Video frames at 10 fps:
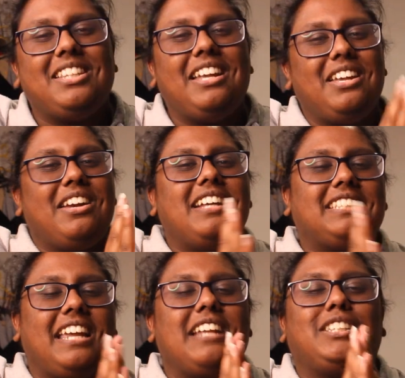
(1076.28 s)
thank you guys
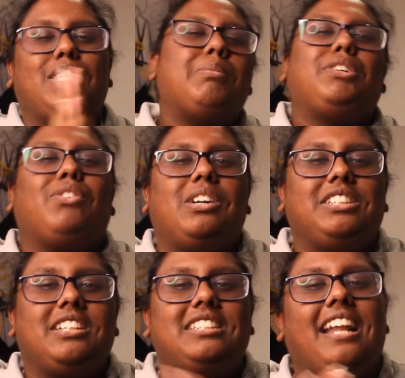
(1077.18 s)
again so much for
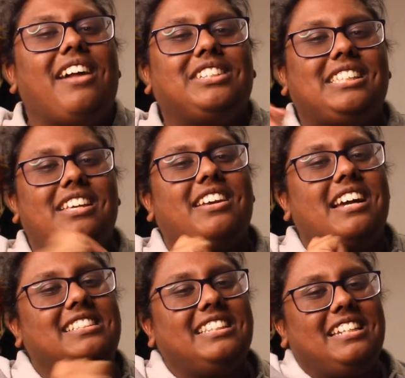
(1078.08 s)
watching this, and I'll see you
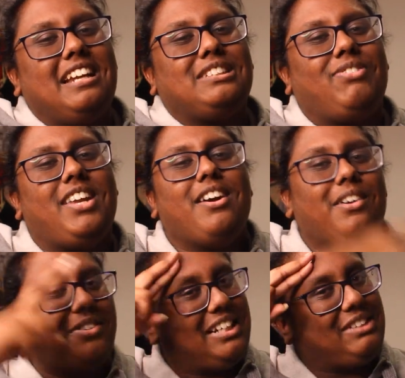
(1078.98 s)
guys in the next video.
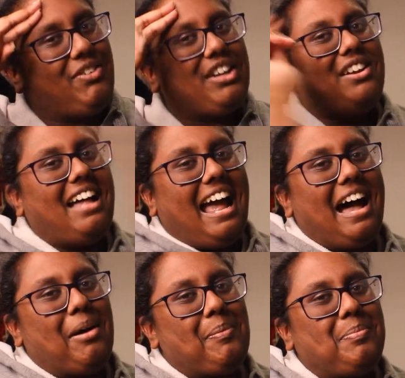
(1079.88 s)
Crazy Bingo out.